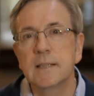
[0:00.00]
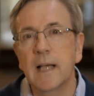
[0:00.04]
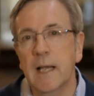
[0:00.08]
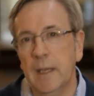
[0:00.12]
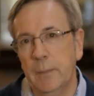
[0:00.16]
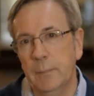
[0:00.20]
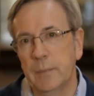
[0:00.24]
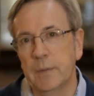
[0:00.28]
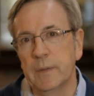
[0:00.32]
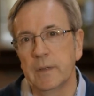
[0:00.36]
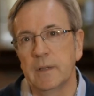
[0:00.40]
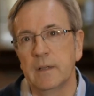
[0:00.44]

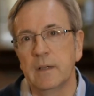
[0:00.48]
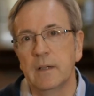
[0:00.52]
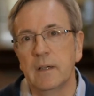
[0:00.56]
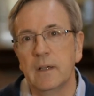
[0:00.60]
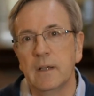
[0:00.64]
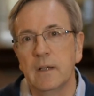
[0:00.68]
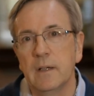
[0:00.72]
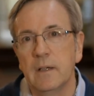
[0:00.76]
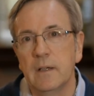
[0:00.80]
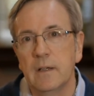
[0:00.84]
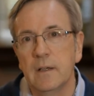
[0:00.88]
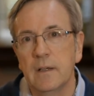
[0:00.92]
happen
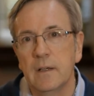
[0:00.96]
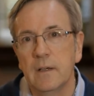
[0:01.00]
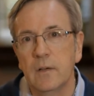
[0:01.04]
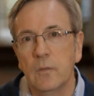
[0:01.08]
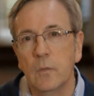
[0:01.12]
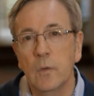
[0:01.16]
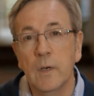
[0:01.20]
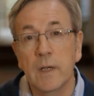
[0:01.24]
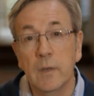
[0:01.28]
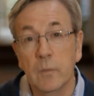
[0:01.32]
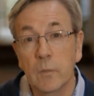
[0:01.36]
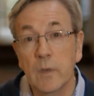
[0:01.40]

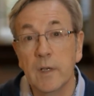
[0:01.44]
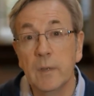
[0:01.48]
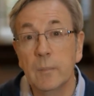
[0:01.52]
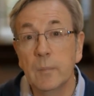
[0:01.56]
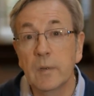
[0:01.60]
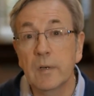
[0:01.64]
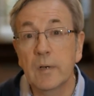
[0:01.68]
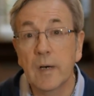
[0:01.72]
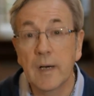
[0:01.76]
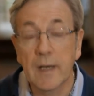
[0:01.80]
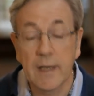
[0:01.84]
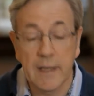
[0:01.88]
when we
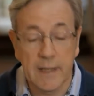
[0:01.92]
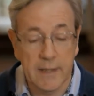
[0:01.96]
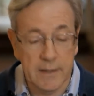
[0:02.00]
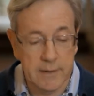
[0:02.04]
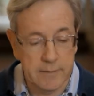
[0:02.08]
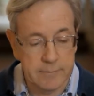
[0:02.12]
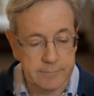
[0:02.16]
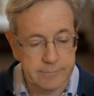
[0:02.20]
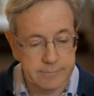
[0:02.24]
pray.